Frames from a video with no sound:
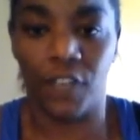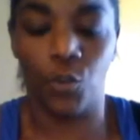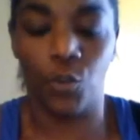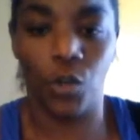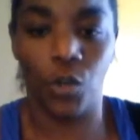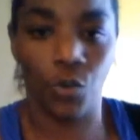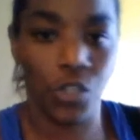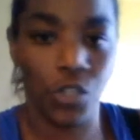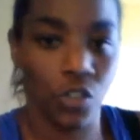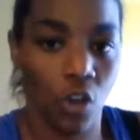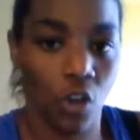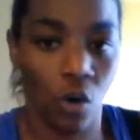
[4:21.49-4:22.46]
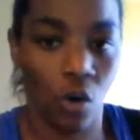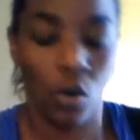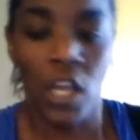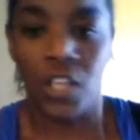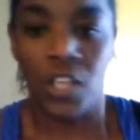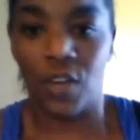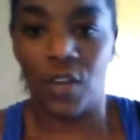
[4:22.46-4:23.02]
If you want to reach a goal,
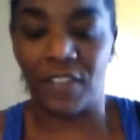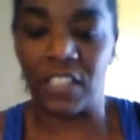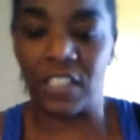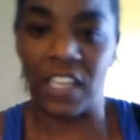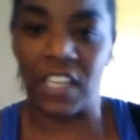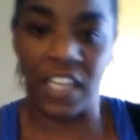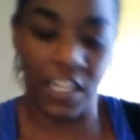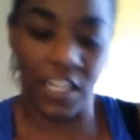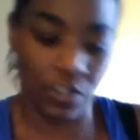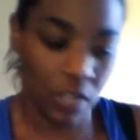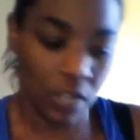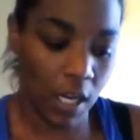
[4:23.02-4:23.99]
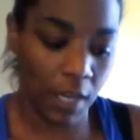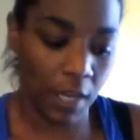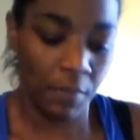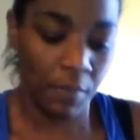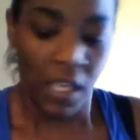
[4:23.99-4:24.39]
you have to dedicate your time